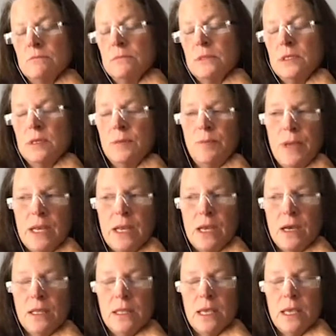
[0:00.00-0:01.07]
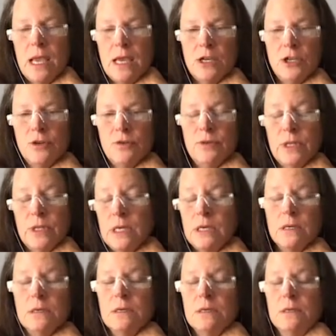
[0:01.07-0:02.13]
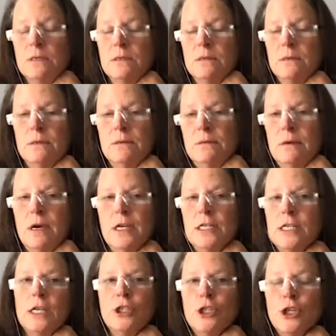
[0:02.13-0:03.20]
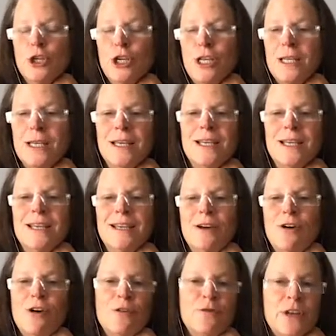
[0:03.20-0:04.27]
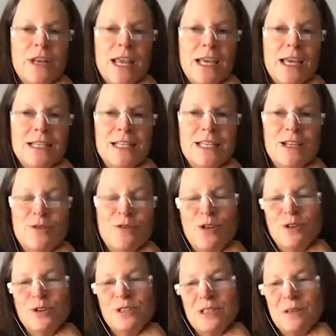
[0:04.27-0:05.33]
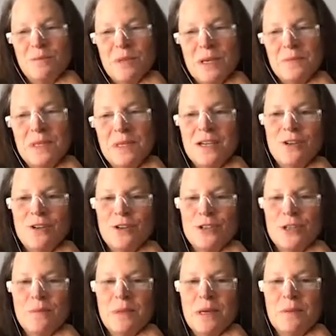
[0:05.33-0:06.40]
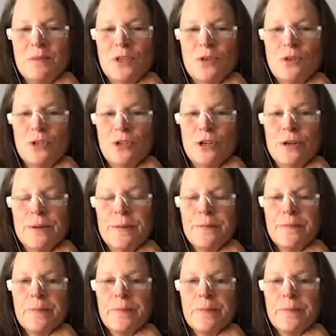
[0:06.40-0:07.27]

depending on the age of legal adulthood, often 18-year-olds, sometimes younger, sometimes older,